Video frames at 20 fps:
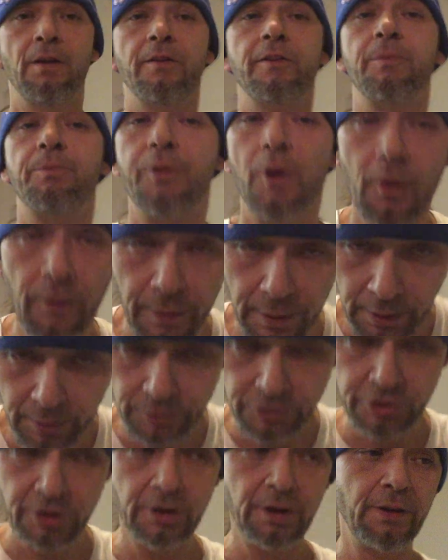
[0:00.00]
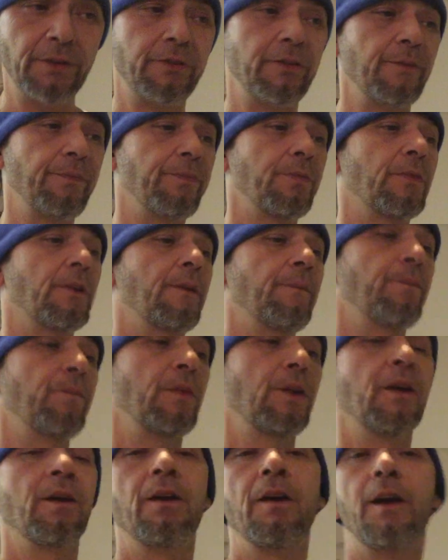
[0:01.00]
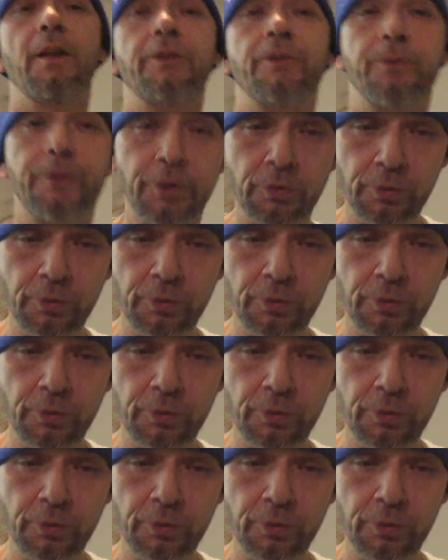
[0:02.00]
some provolone cheese, and some